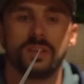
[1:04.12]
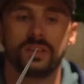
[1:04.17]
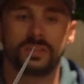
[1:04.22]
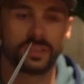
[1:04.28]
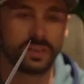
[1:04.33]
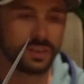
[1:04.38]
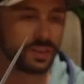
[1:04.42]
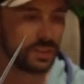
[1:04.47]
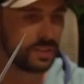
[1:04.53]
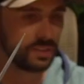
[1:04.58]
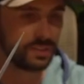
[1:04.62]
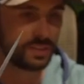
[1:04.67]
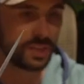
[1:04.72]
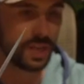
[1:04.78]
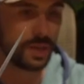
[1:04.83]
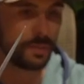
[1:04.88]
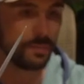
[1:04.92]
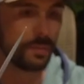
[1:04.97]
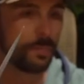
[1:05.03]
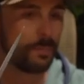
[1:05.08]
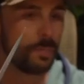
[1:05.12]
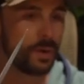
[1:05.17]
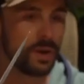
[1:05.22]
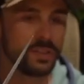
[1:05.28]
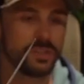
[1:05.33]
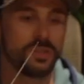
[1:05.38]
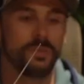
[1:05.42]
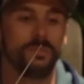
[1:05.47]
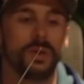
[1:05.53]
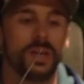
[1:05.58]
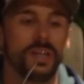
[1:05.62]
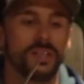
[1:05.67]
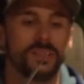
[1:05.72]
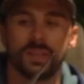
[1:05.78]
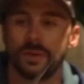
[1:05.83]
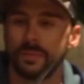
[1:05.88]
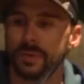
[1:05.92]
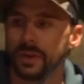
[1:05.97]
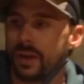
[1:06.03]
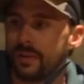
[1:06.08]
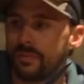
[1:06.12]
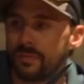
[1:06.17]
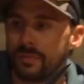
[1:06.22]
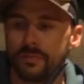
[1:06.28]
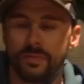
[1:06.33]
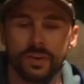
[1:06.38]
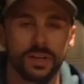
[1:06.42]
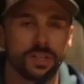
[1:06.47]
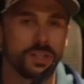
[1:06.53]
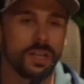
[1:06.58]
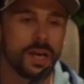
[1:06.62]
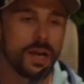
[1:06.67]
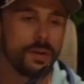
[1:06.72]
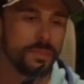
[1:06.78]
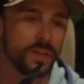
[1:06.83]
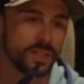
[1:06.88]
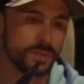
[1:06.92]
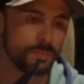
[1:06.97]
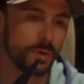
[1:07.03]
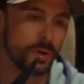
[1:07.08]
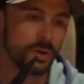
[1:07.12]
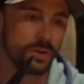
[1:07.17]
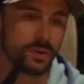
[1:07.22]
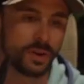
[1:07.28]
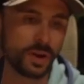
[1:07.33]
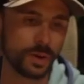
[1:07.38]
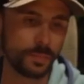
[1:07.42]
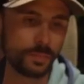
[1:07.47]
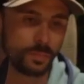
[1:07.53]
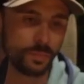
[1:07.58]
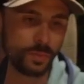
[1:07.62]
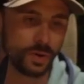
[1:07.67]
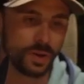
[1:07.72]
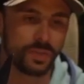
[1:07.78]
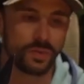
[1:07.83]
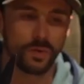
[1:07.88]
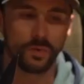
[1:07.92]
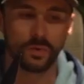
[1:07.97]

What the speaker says: that's gonna contain a bunch of baits that we got from Fishlab that's partnered up with